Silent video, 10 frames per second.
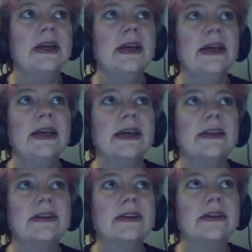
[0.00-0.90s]

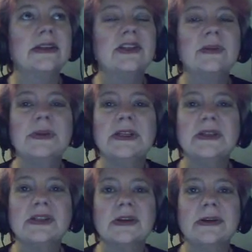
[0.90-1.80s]
And the gypsies
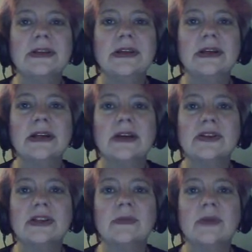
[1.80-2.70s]
started a
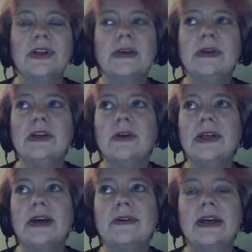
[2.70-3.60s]
custom where they would go
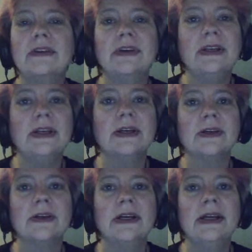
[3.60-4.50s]
down every
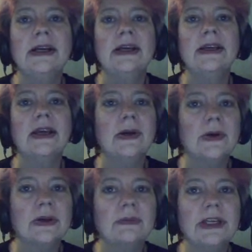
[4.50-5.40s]
year, get
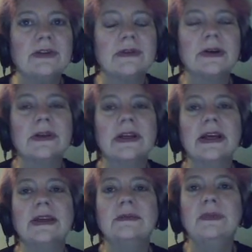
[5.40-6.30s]
horribly drunk,
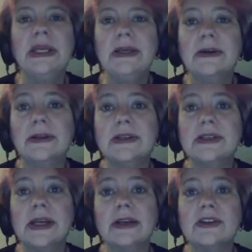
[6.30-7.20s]
and pee on the
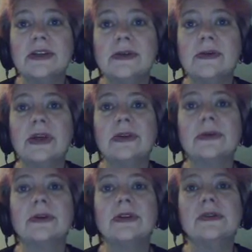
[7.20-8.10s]
statue in
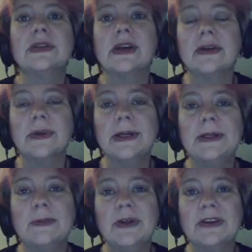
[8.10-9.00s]
order to celebrate
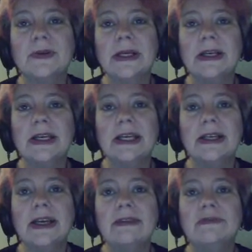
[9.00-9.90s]
their victory
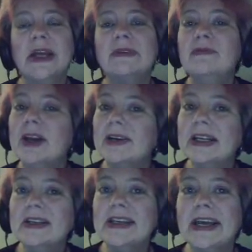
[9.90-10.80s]
in a
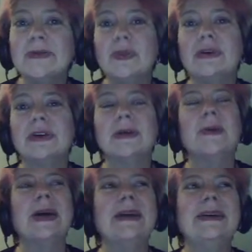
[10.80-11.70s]
very Tanmuark
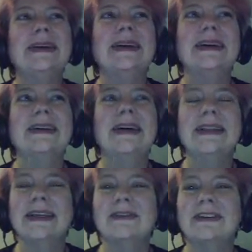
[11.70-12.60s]
way. I
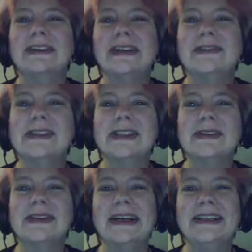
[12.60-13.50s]
think Ferric was the
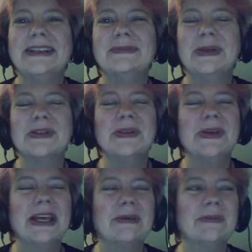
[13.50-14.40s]
person who
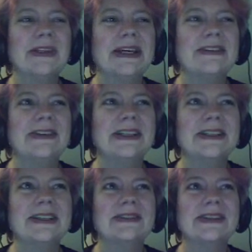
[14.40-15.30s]
came up with that
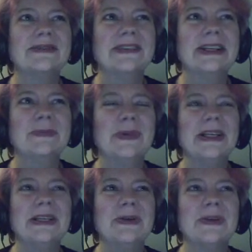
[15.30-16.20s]
tradition. It was pretty
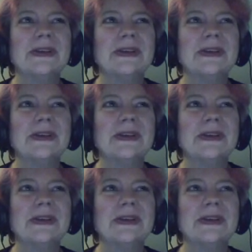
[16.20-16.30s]
cute.